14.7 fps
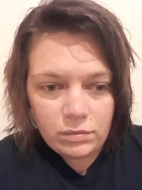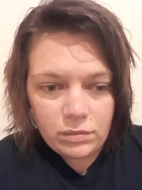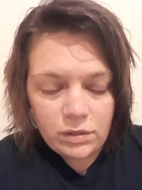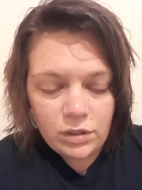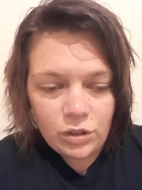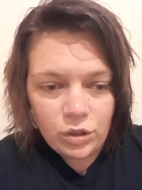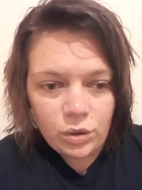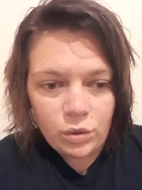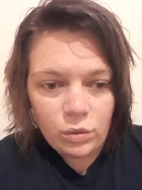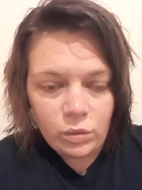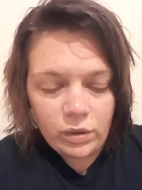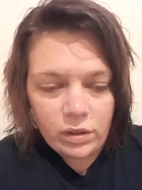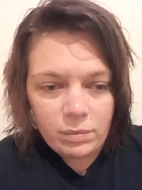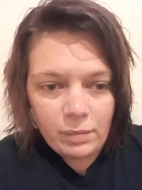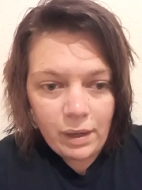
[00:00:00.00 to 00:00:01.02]
to do
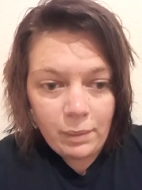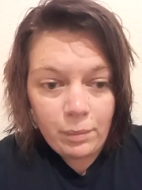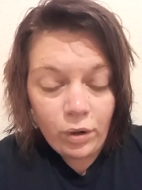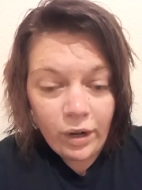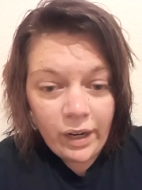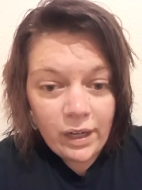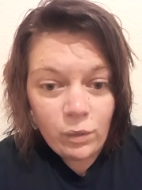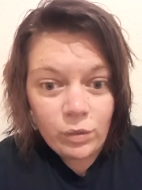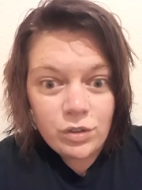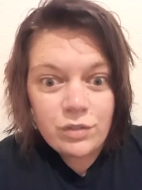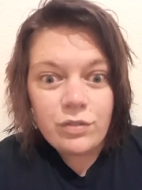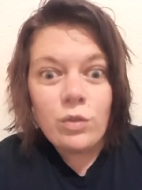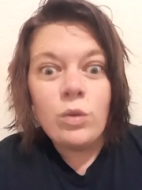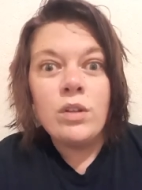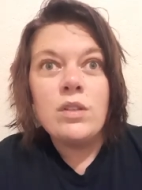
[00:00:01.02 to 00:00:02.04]
with my brain, which
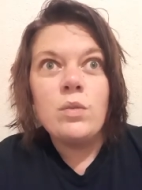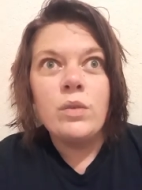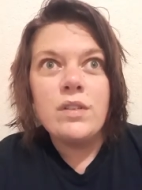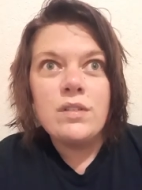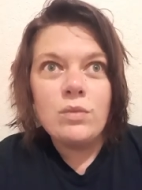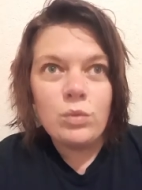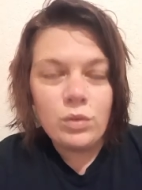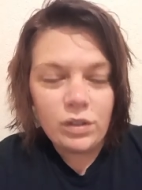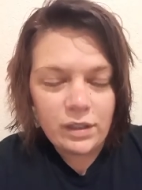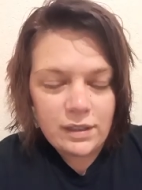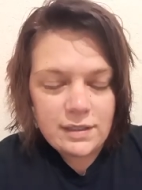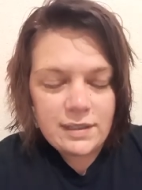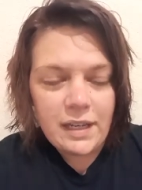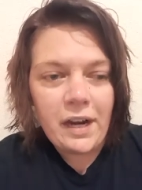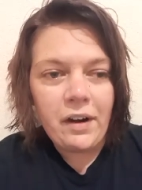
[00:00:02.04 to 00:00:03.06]
of course was really
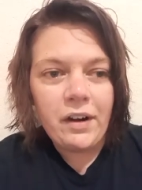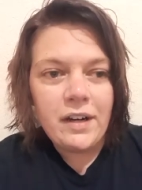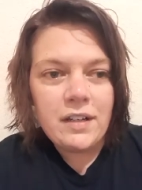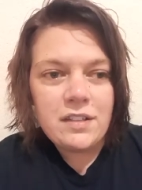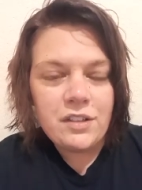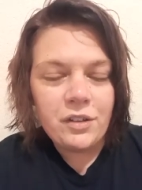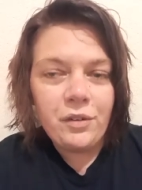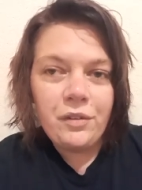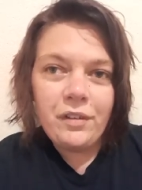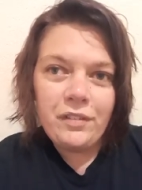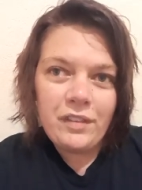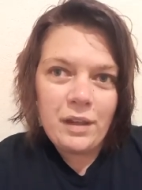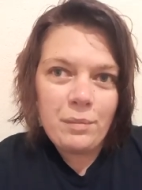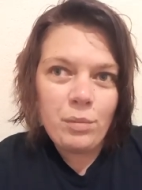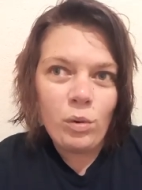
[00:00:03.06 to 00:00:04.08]
scary. So at
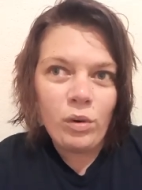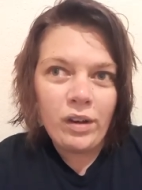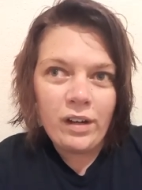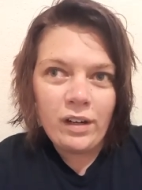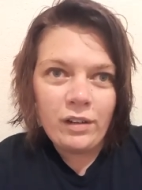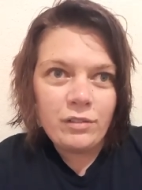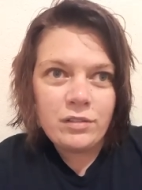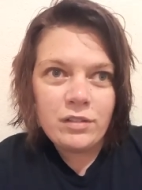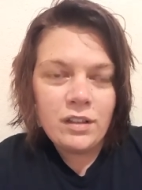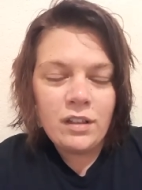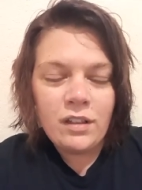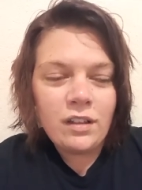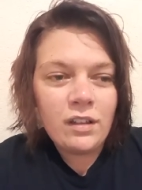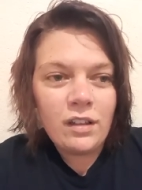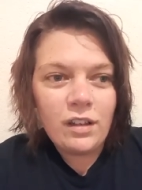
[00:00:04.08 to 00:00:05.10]
that point I
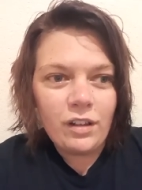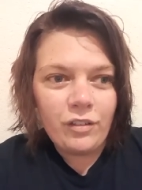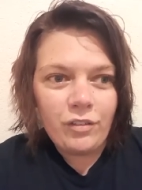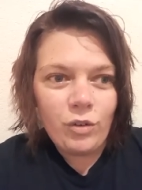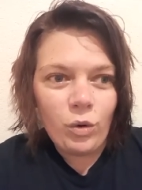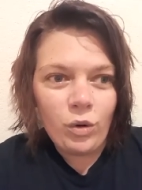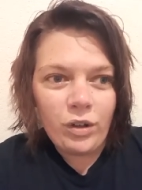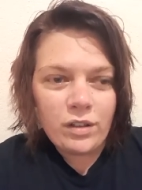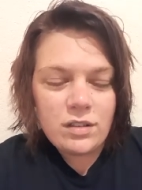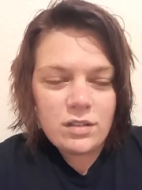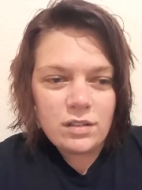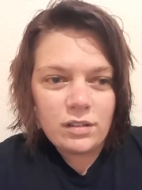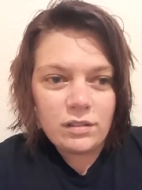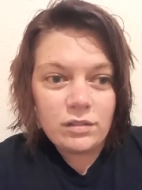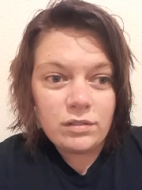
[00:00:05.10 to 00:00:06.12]
of
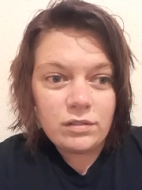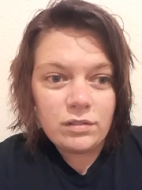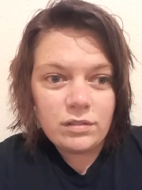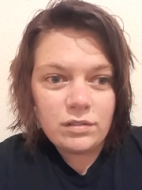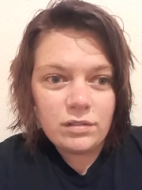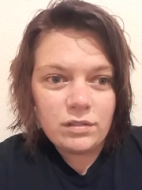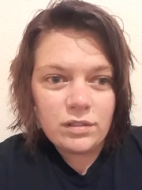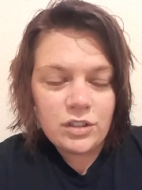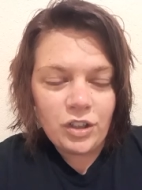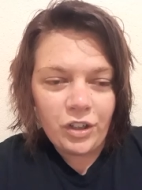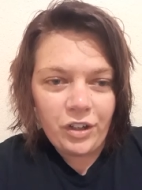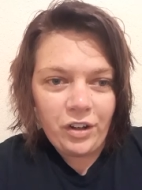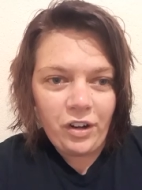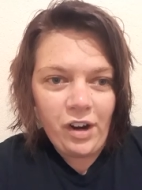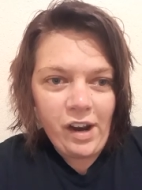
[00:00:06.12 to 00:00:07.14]
course
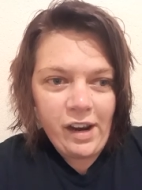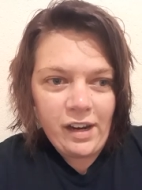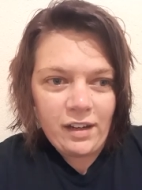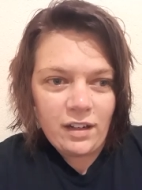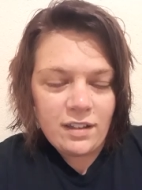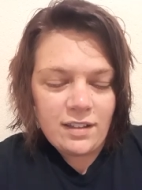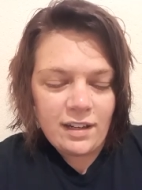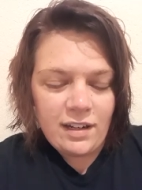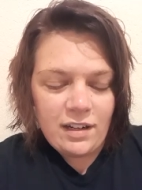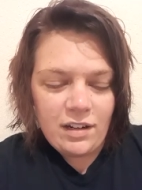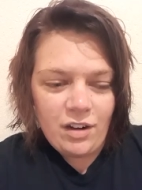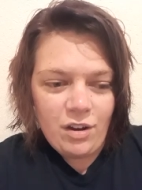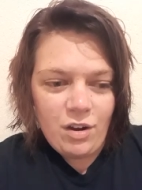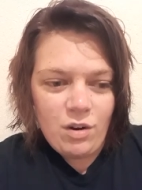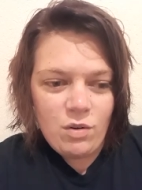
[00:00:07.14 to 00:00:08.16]
started crying, because I didn't
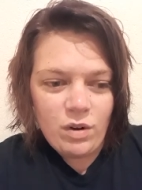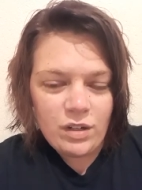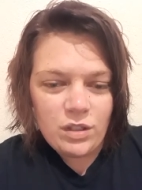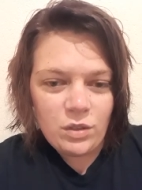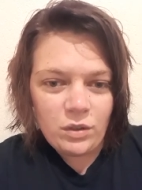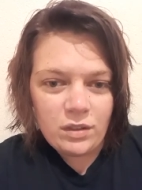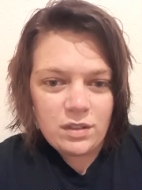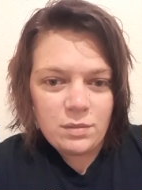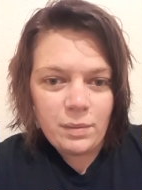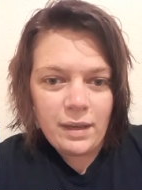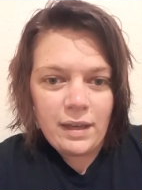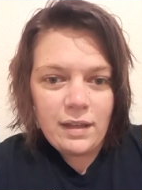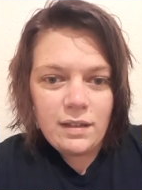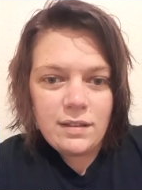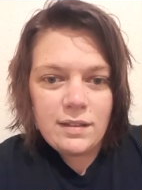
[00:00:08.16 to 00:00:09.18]
know what to
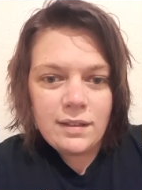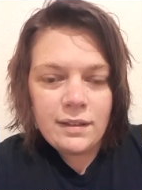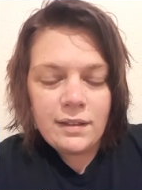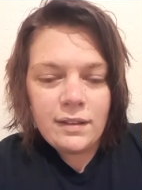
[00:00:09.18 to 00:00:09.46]
expect.